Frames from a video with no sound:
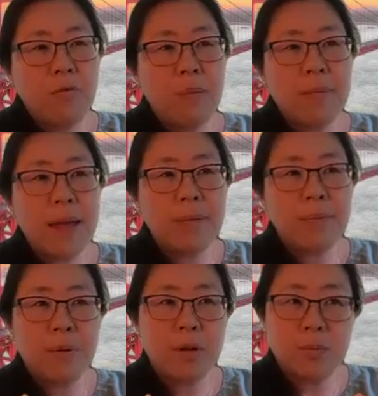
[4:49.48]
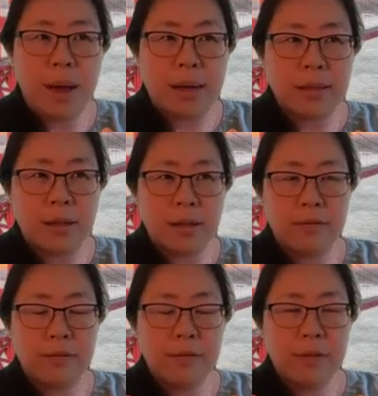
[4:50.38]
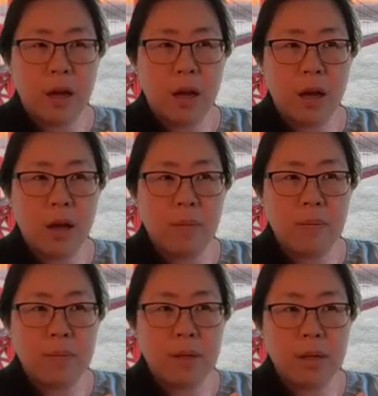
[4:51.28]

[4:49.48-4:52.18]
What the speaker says: from that perspective, a